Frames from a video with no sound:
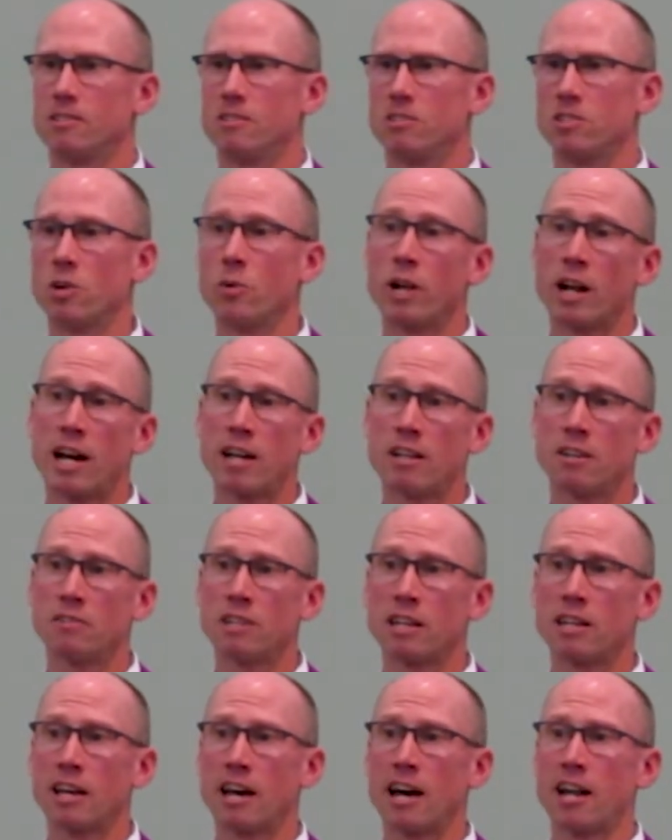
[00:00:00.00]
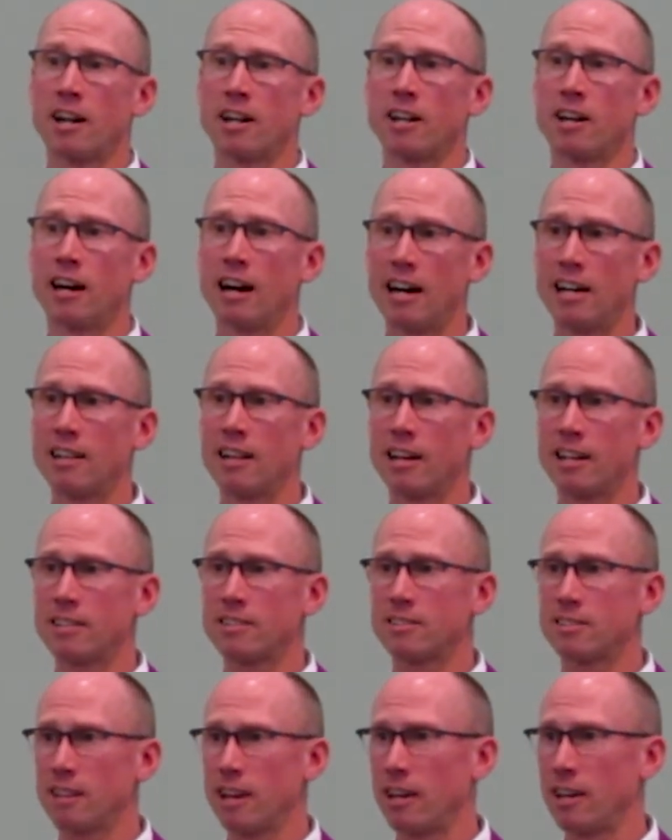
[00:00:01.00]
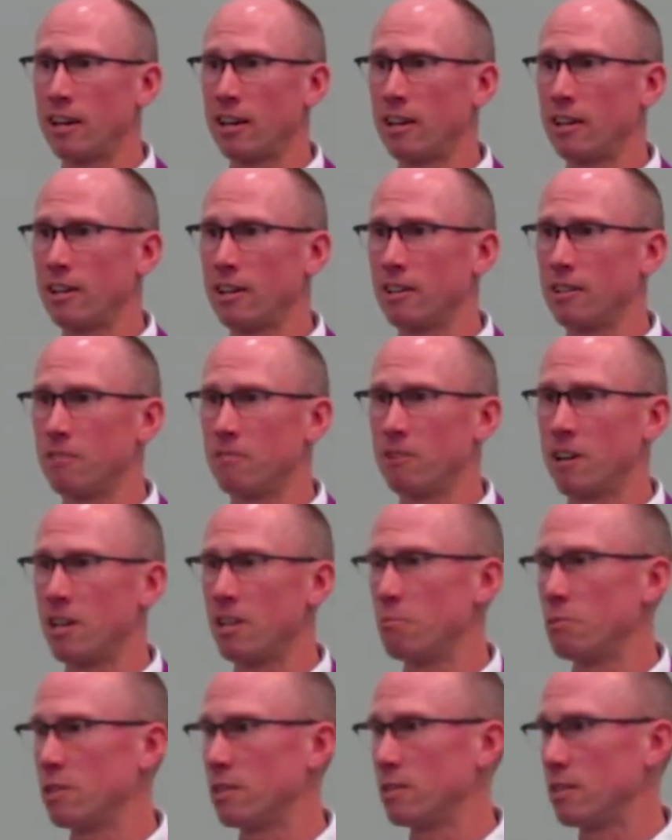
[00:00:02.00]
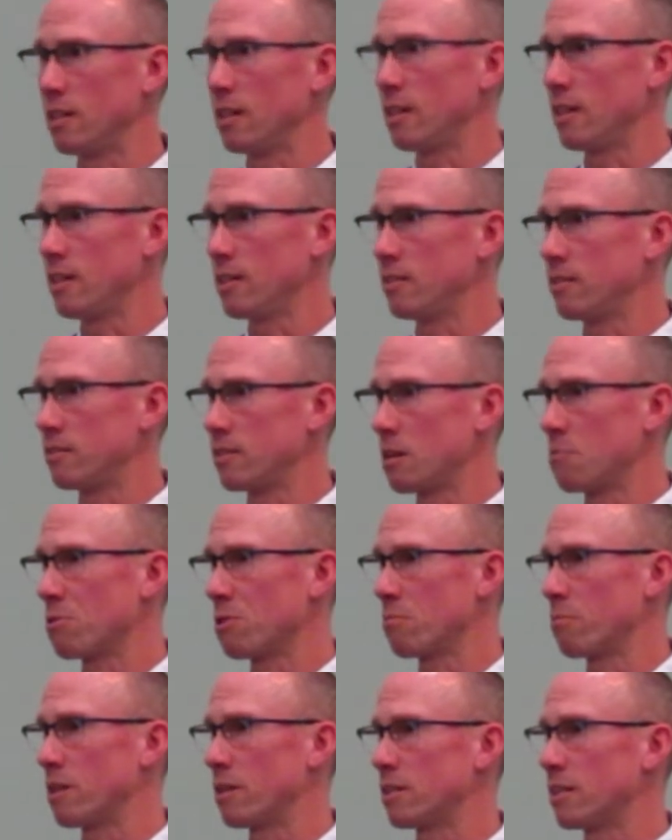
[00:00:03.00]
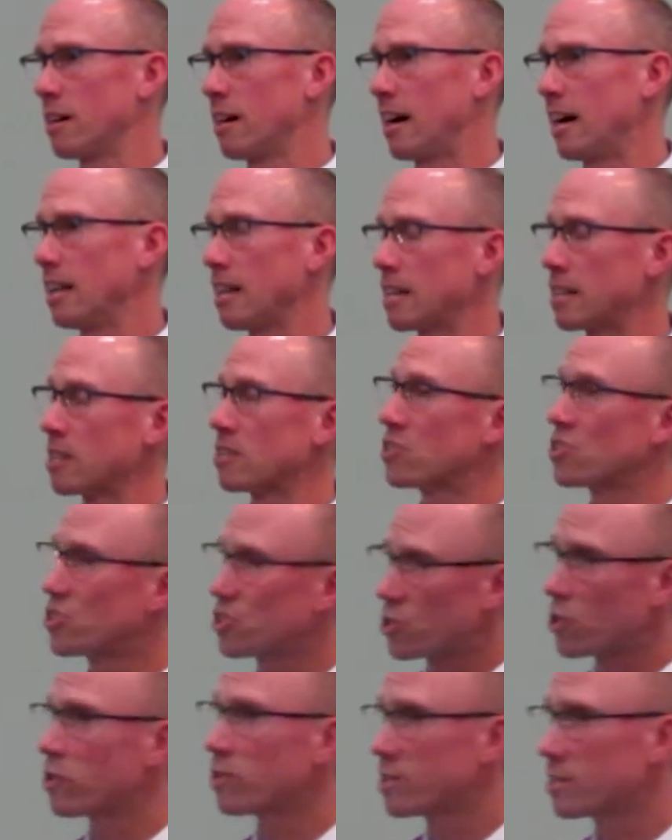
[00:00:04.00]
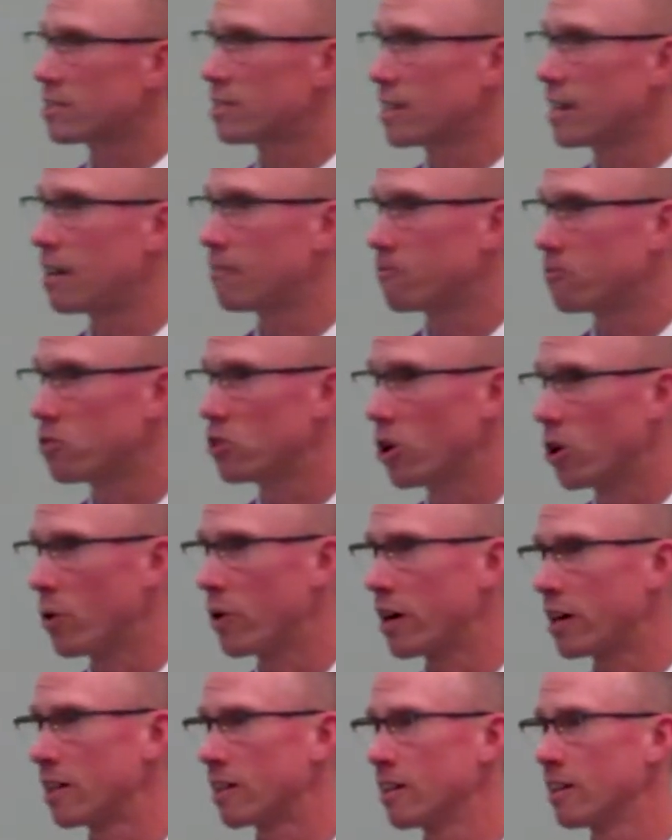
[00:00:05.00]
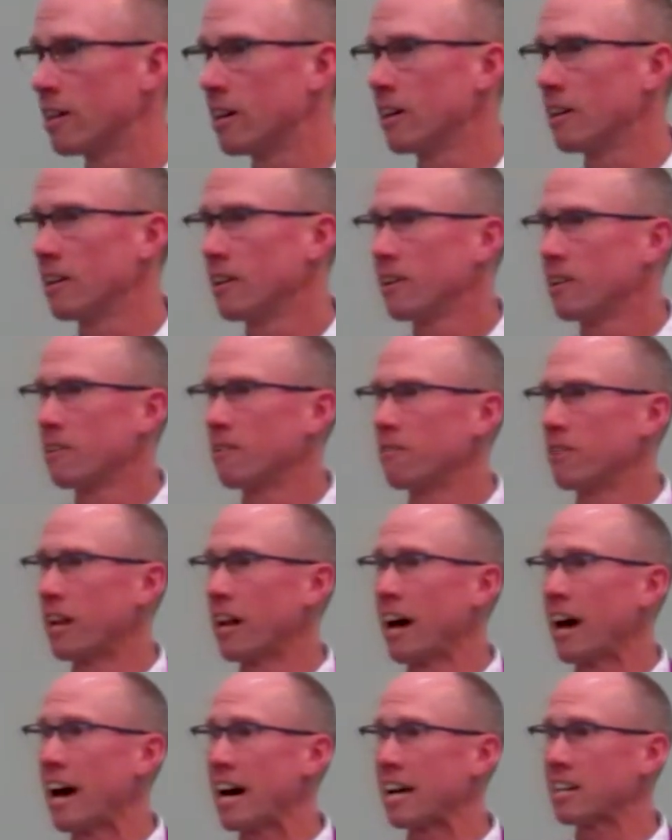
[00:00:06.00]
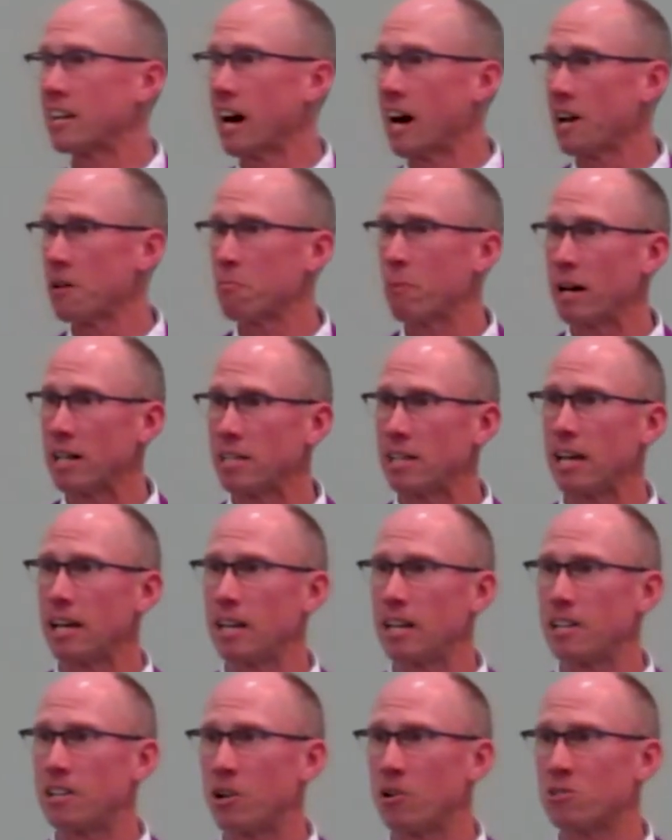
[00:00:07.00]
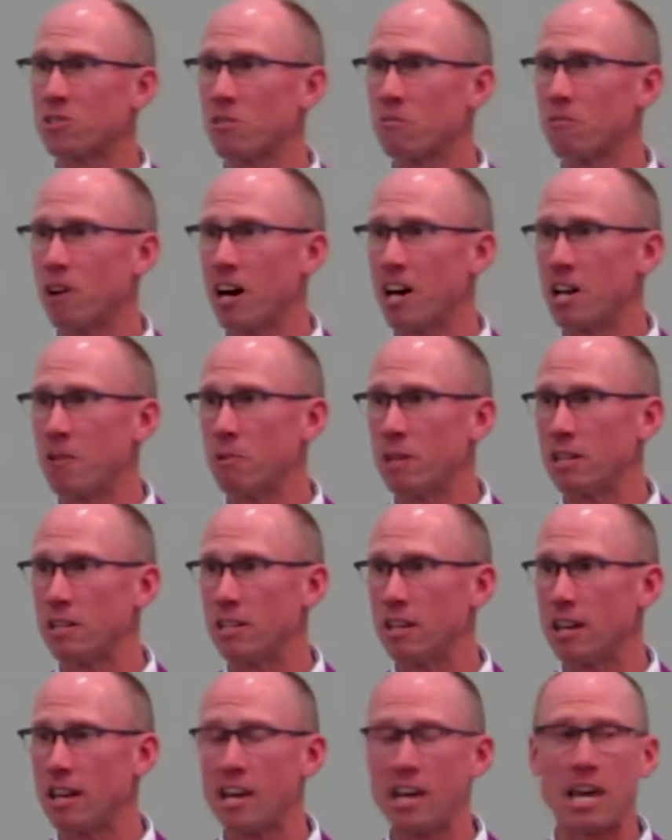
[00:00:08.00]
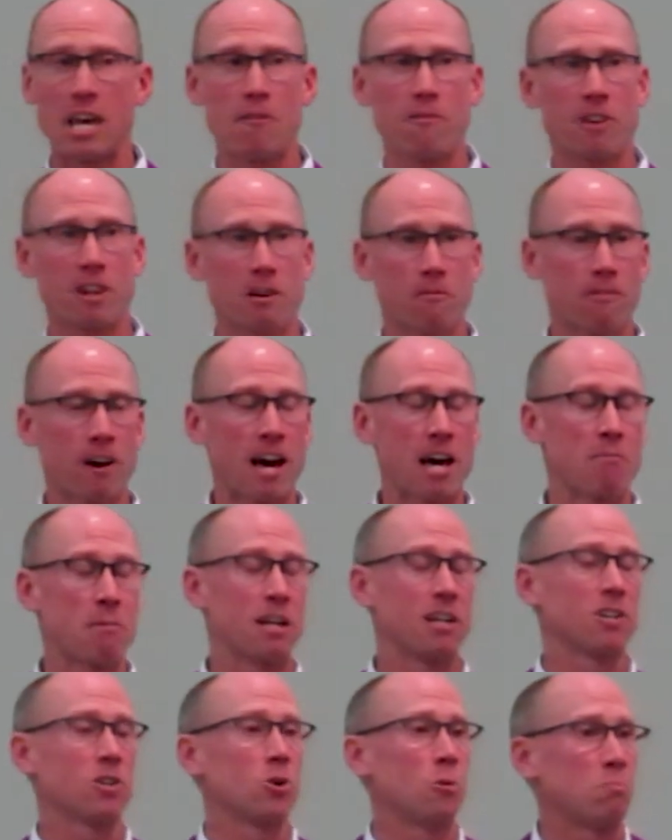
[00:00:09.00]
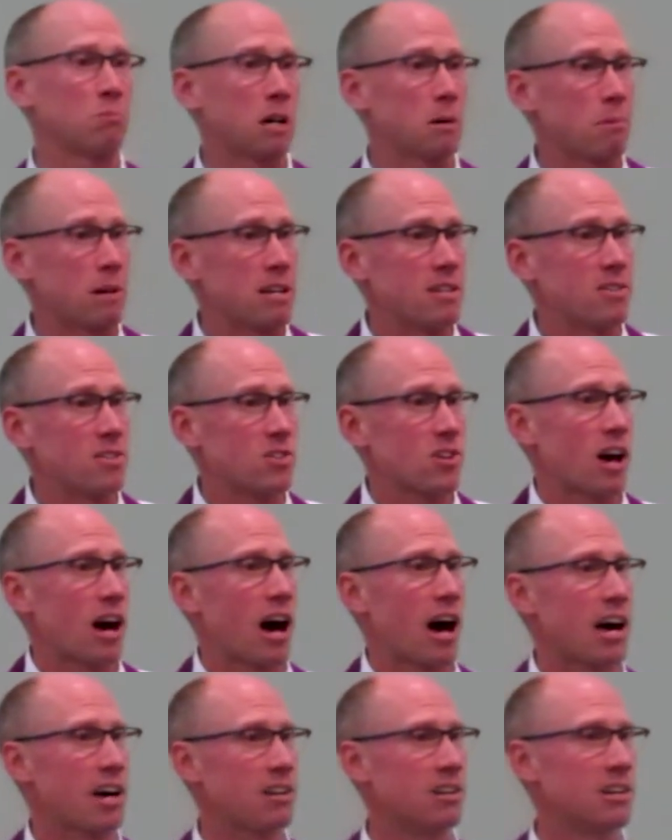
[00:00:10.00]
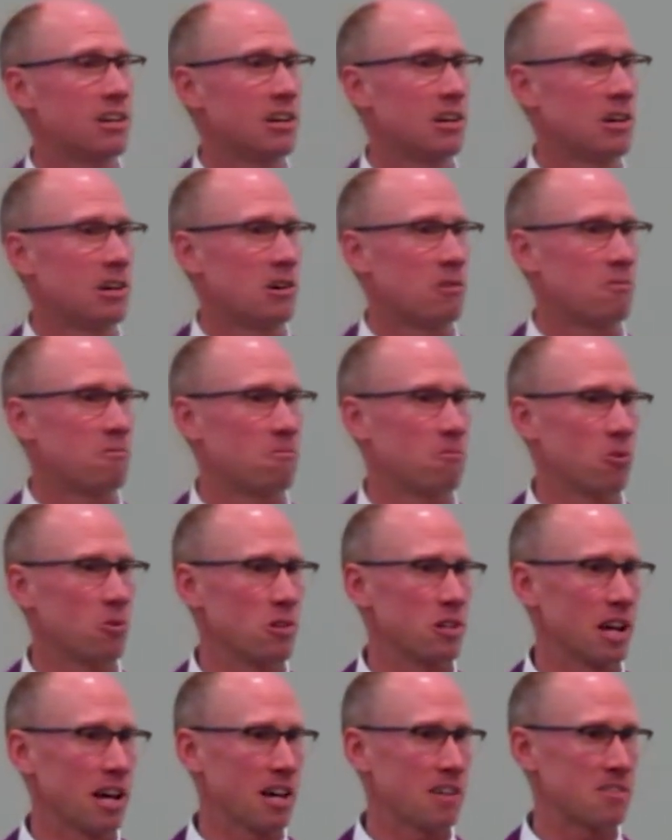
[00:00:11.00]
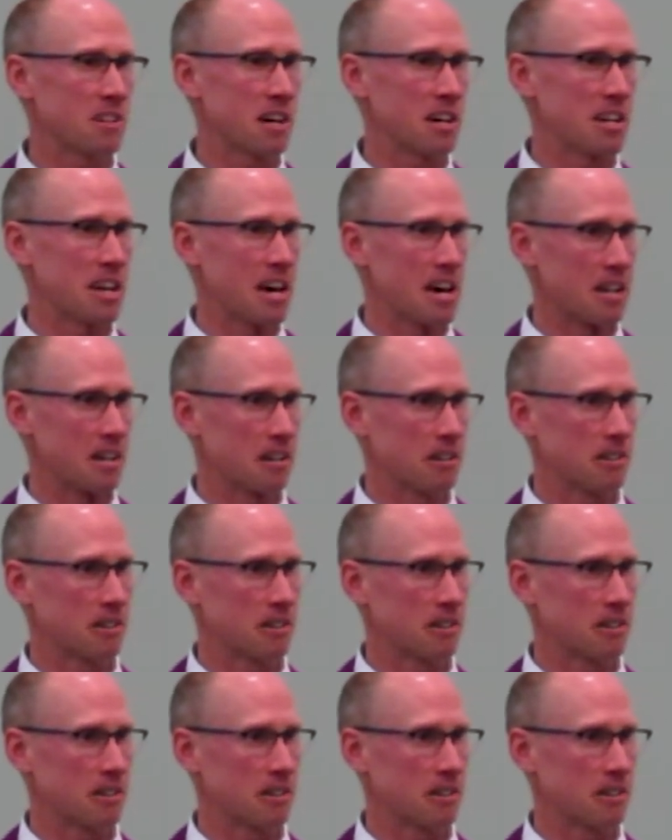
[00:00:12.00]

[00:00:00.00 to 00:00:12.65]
So when I lived in Canada, I liked taking a vitamin D supplement. I liked the certainty of knowing that I had gotten my daily dose of vitamin D, even if I had been cooped up inside for days on end.